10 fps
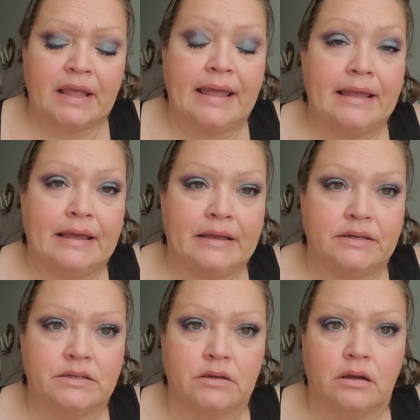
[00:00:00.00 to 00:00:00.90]

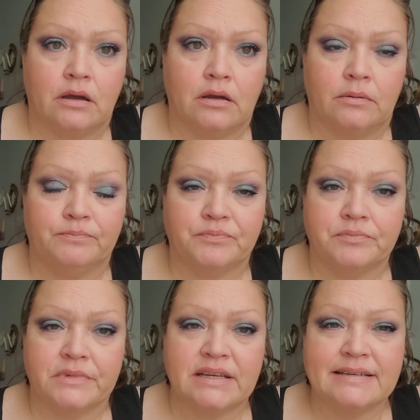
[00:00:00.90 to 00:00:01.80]
And um,
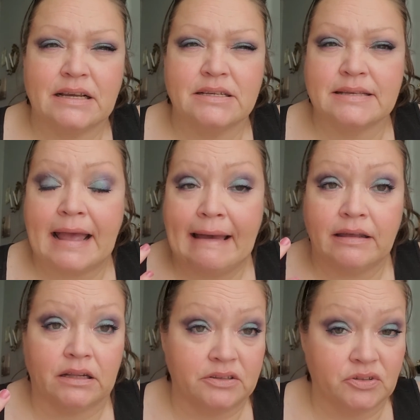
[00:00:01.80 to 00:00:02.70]
it does
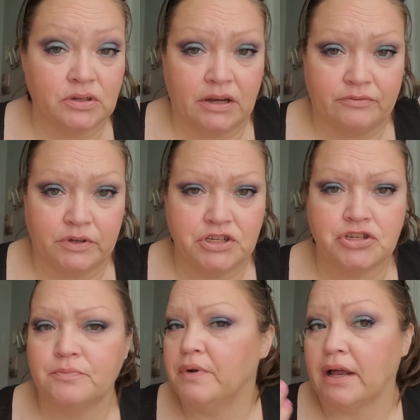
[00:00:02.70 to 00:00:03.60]
add a little
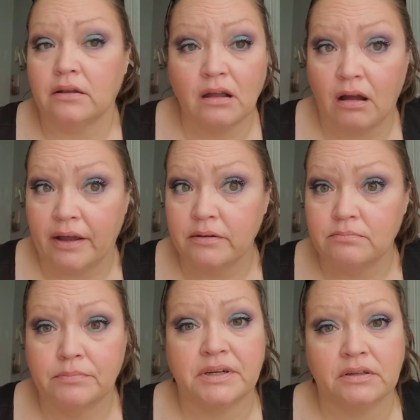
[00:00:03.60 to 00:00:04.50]
coverage. Not a lot,
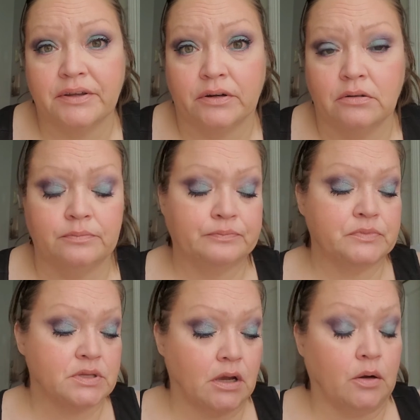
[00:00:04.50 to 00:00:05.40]
but a little.
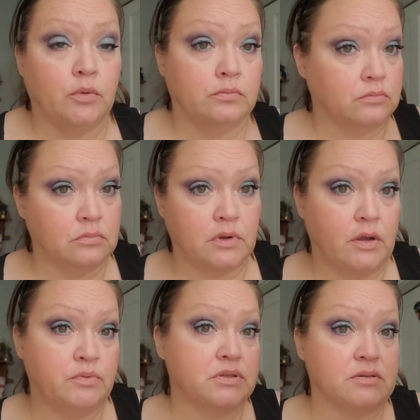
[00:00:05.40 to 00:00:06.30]
So
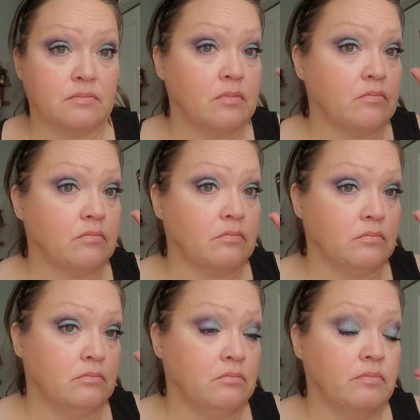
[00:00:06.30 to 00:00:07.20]
it was,
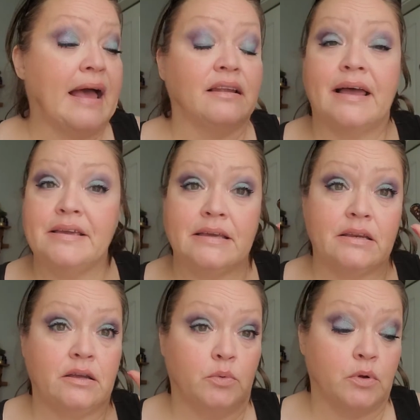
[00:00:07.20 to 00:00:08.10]
I like
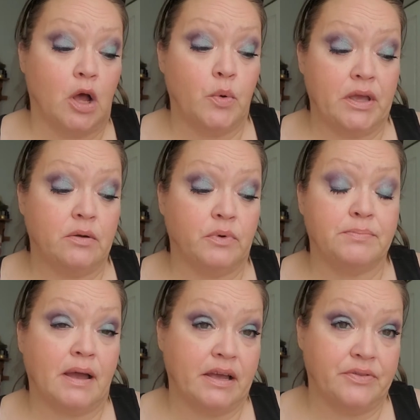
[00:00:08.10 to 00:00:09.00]
it. It will go in
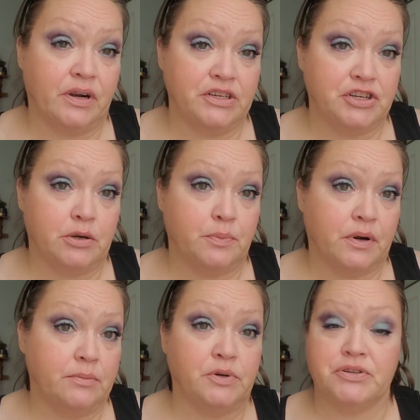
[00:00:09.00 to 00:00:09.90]
with my other eyeshadow
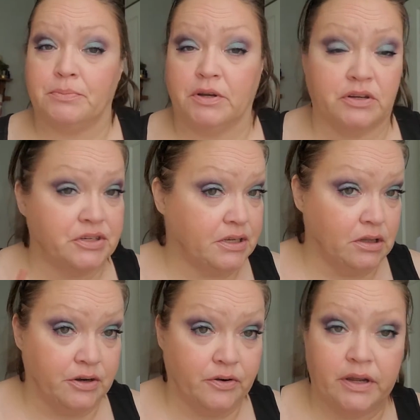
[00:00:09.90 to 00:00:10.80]
primers. I'm not going to
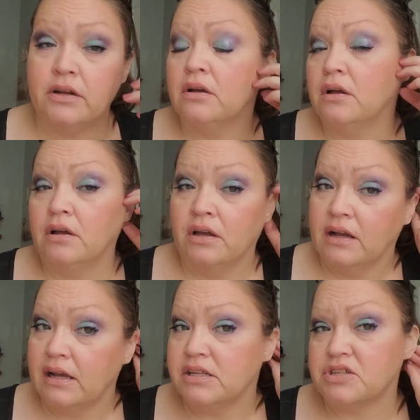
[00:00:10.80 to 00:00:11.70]
declutter it.
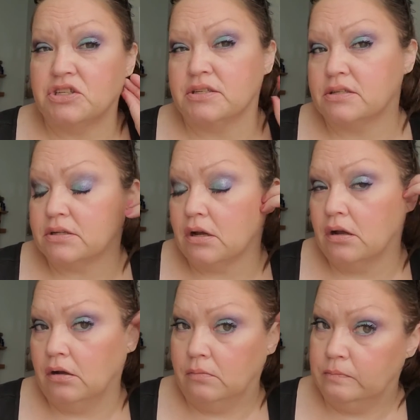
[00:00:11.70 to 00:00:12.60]
It's just,
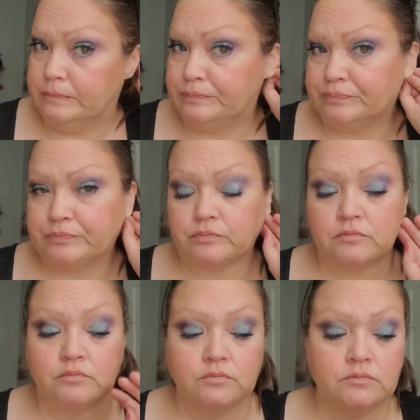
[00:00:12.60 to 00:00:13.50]
um,
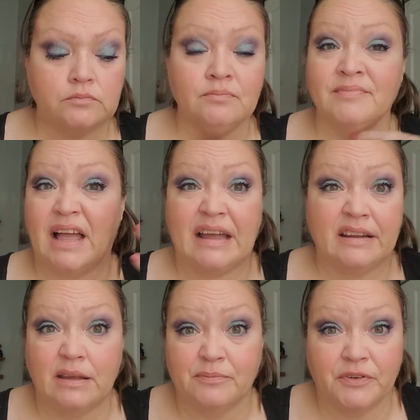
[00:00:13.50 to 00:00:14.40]
I
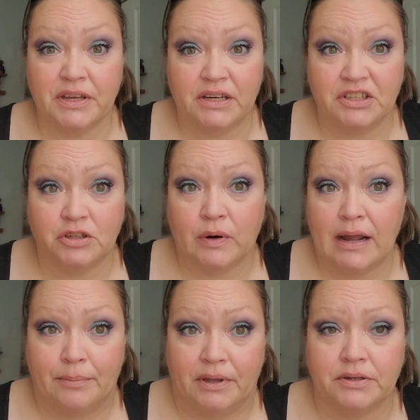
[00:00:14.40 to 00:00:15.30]
kept forgetting to
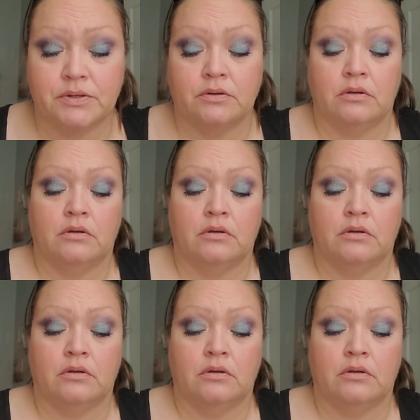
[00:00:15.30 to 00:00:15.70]
grab it.